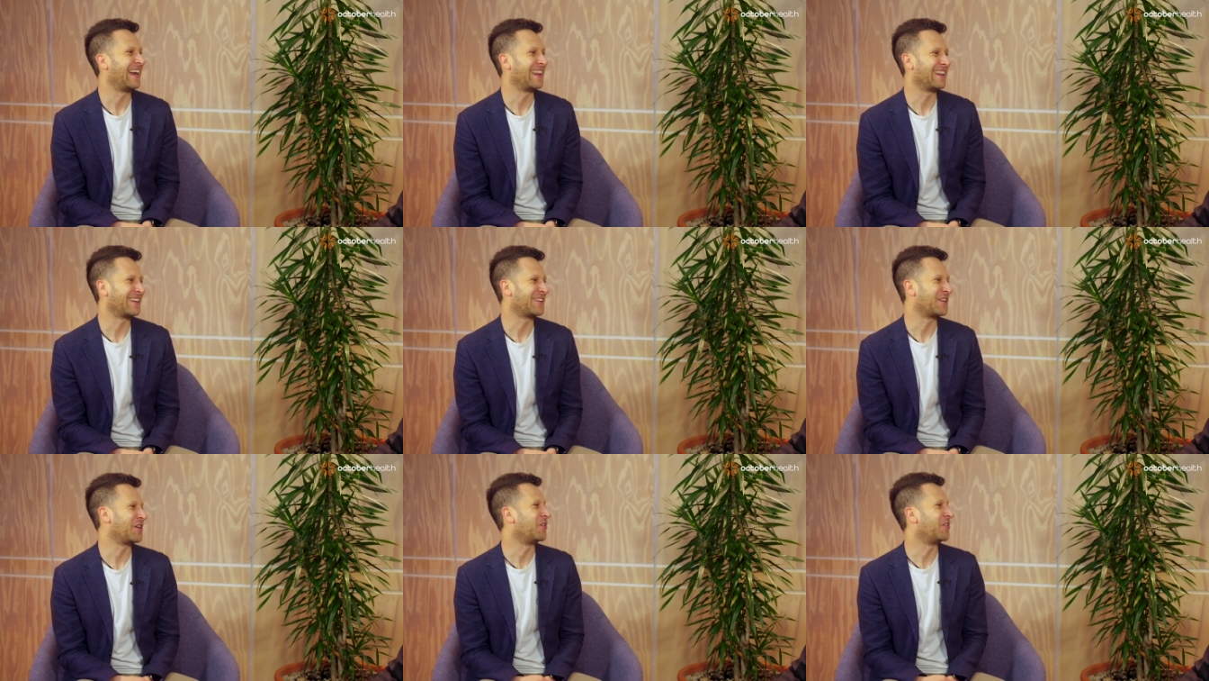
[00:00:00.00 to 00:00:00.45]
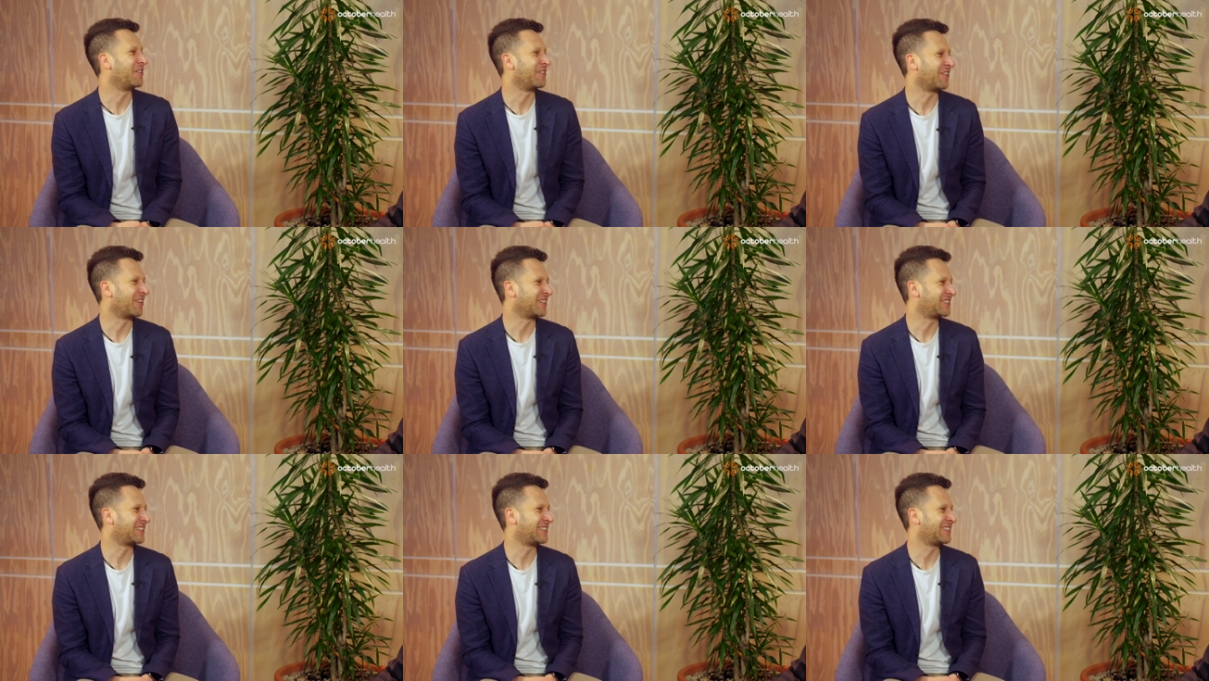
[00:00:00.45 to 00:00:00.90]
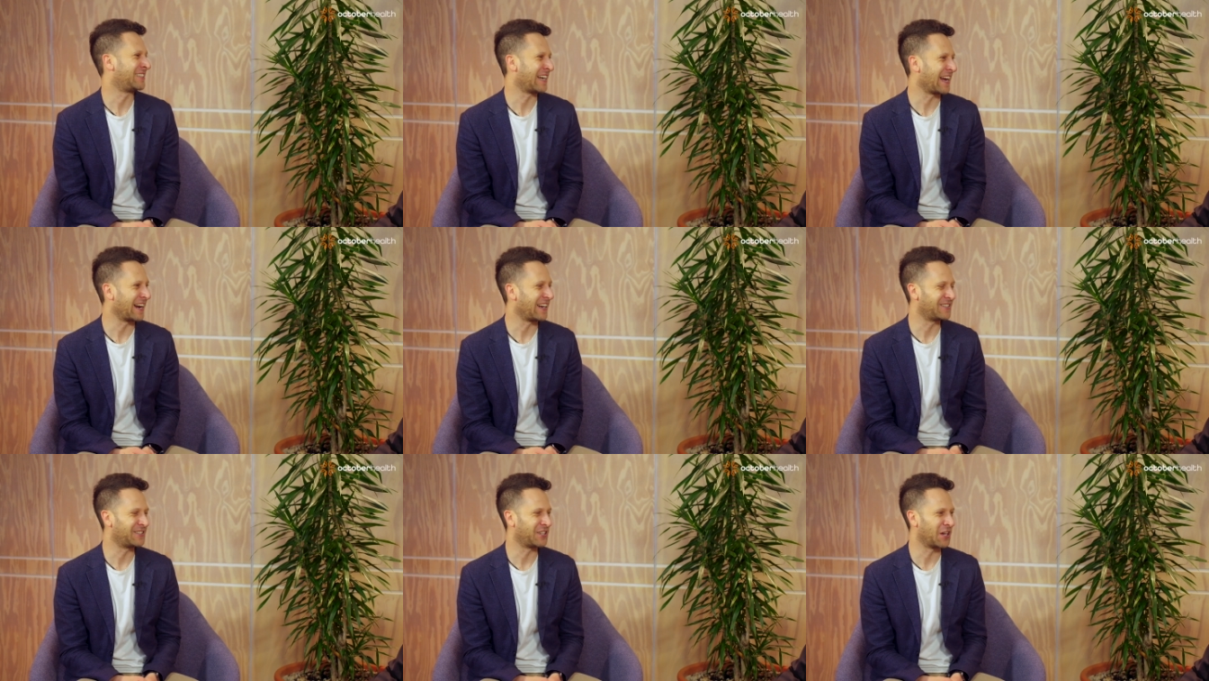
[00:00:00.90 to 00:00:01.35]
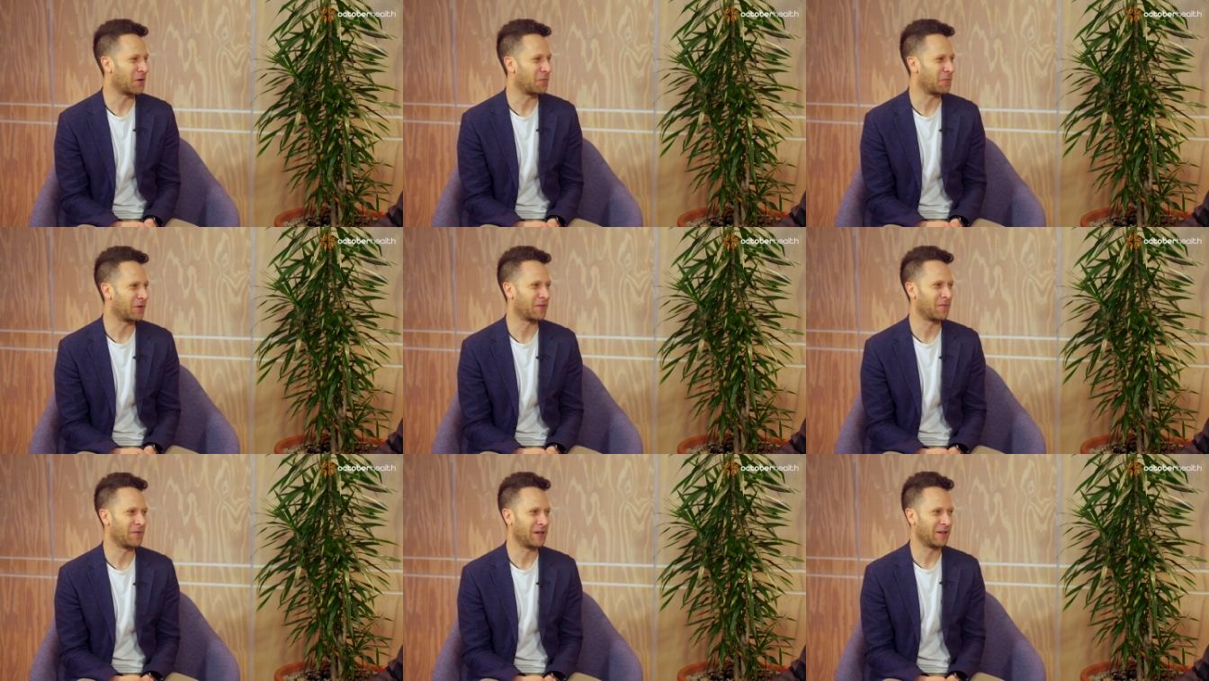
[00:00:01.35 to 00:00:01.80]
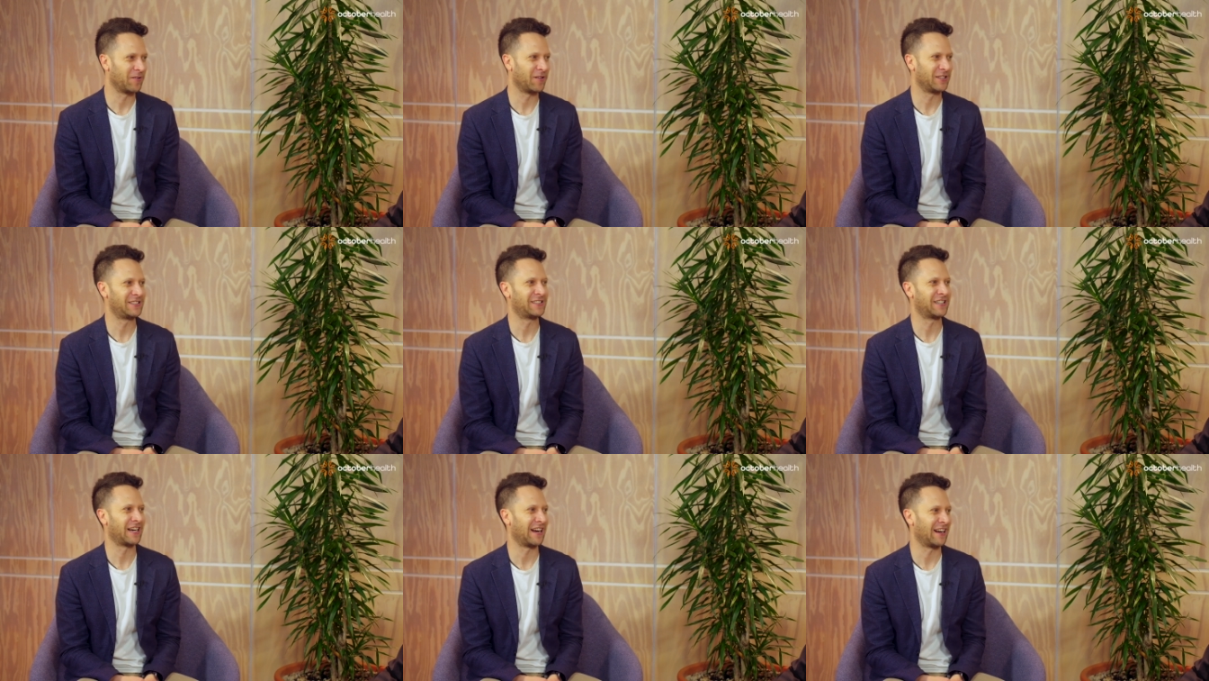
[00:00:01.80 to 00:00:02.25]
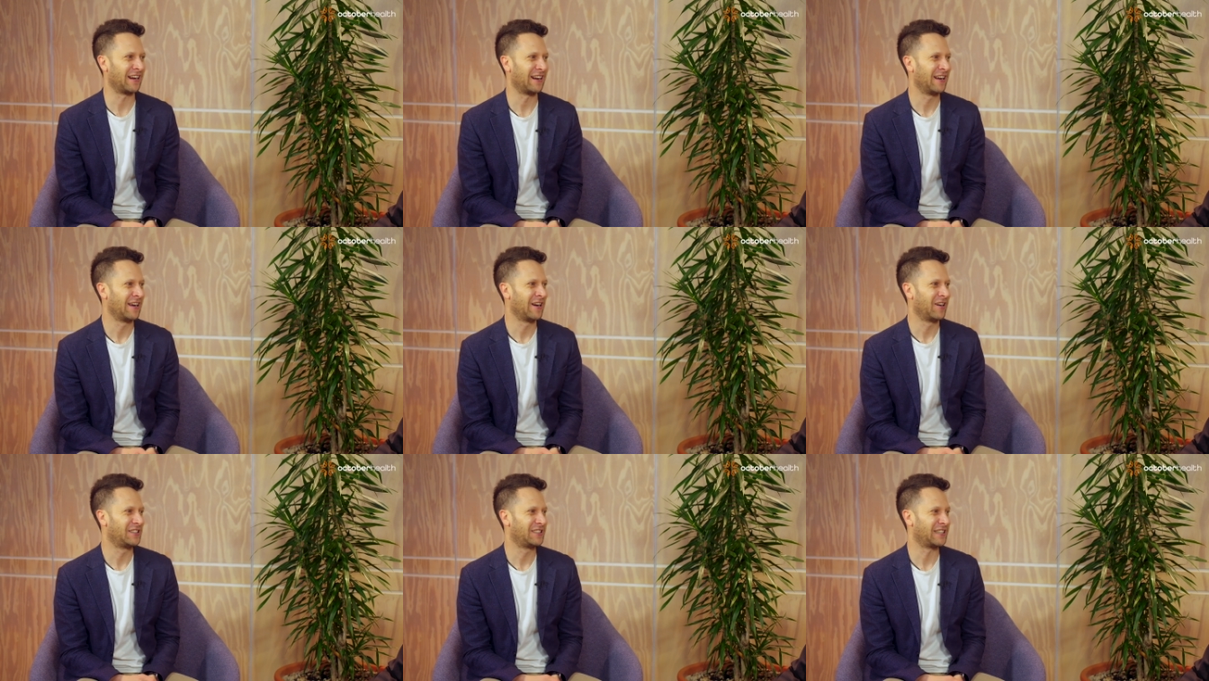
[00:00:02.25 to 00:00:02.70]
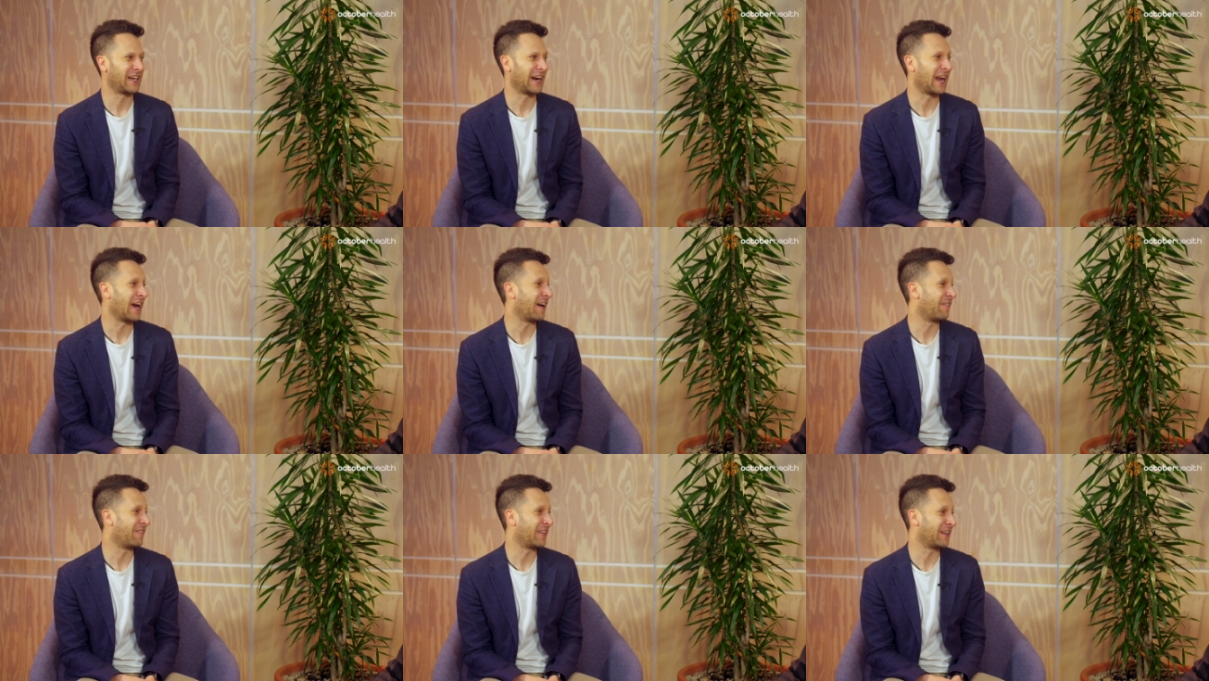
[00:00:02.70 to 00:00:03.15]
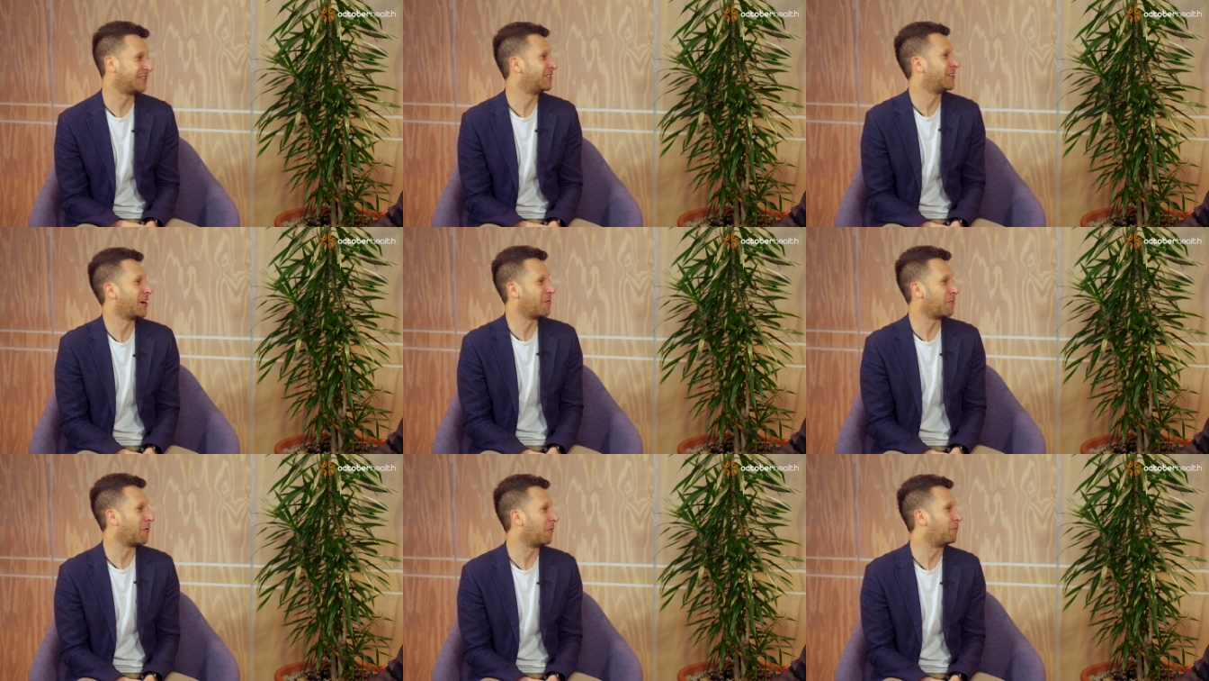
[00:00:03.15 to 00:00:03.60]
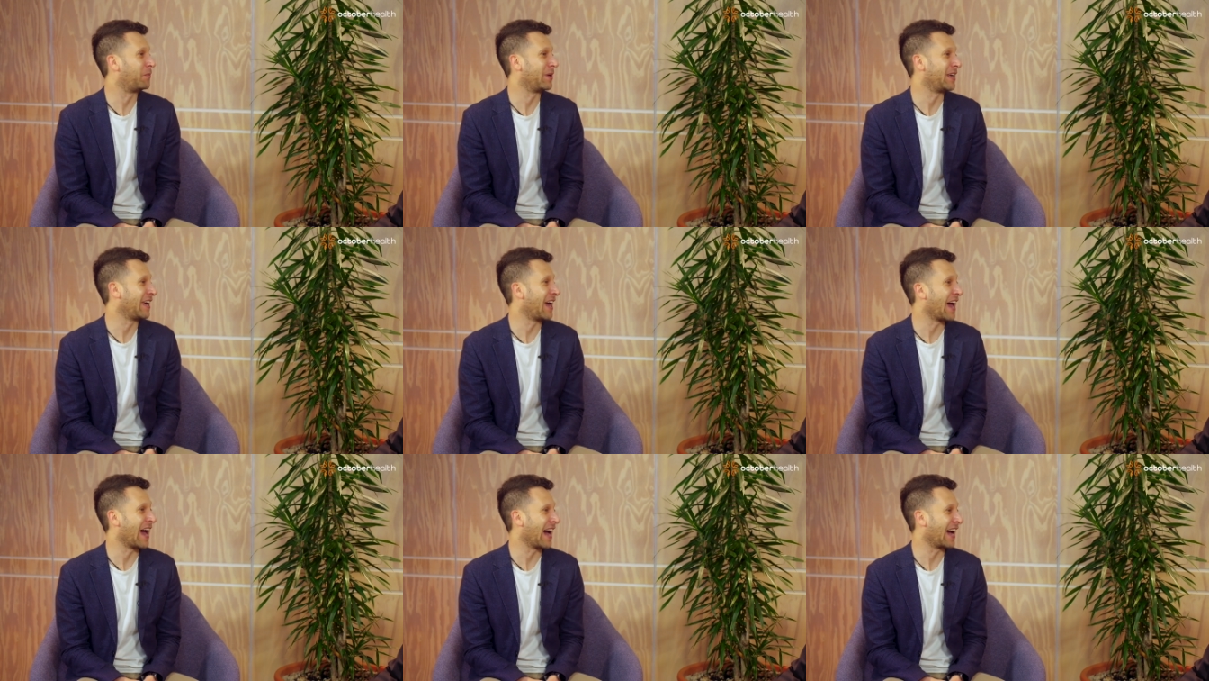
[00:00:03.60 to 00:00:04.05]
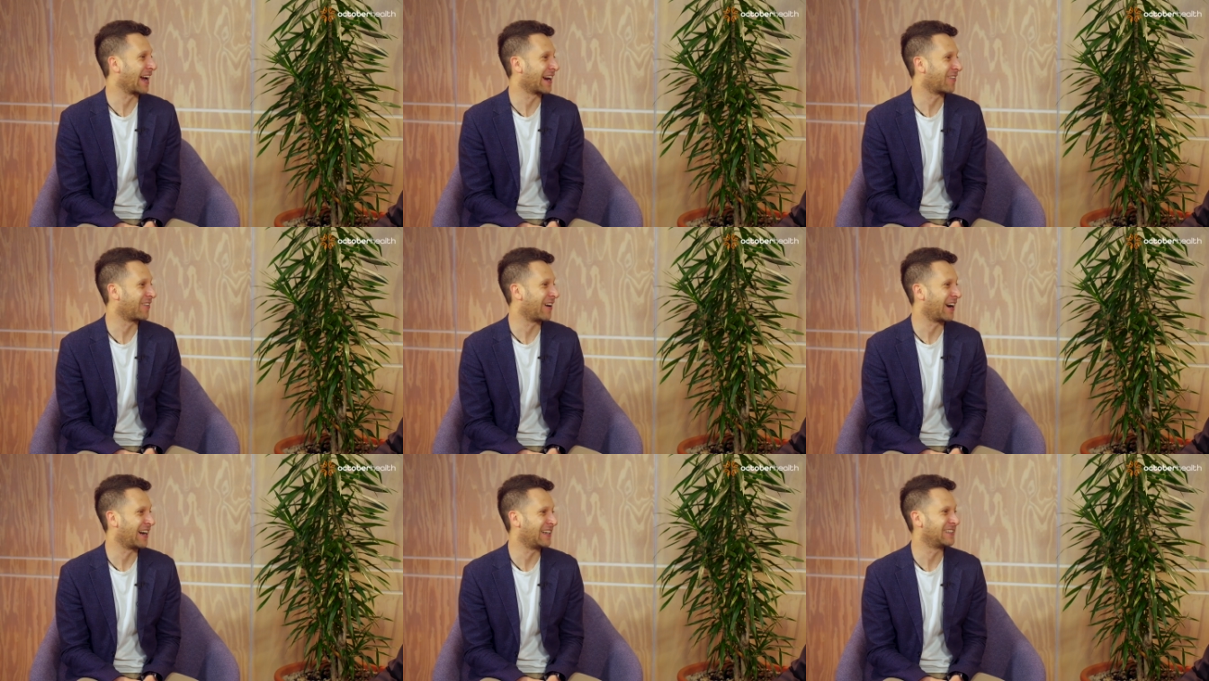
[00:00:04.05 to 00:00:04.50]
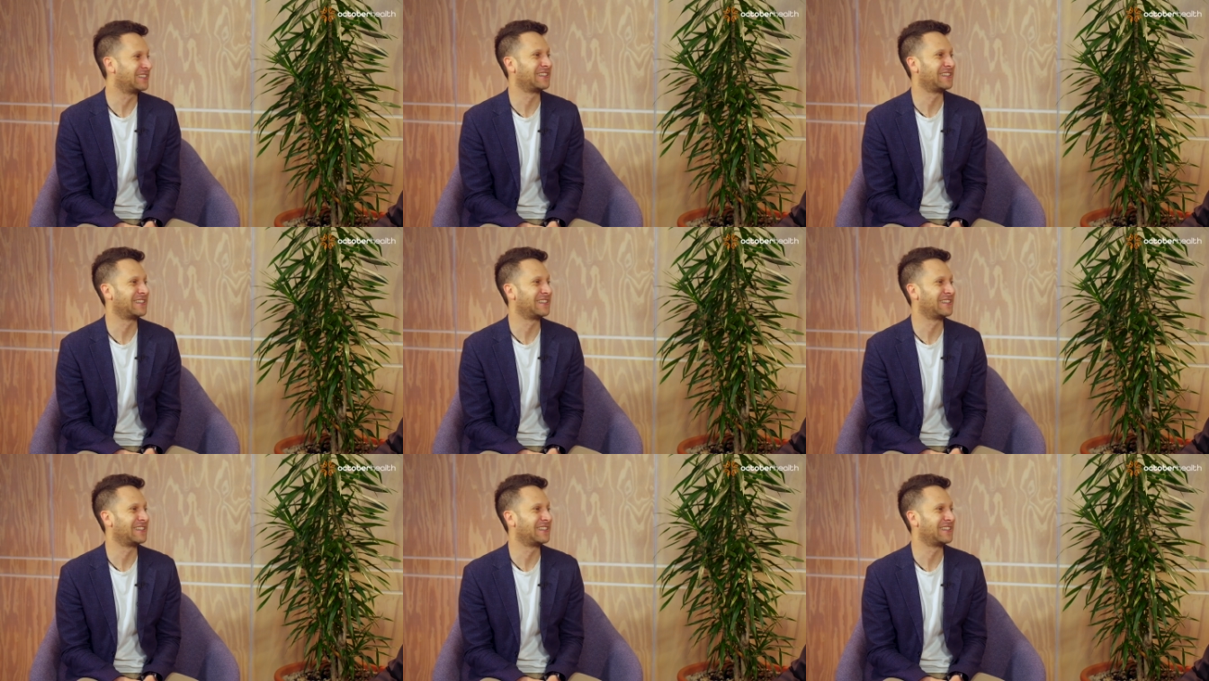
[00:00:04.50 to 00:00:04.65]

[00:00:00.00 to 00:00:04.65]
I think you also shared a term with me, which I love, the term of BHAG, right?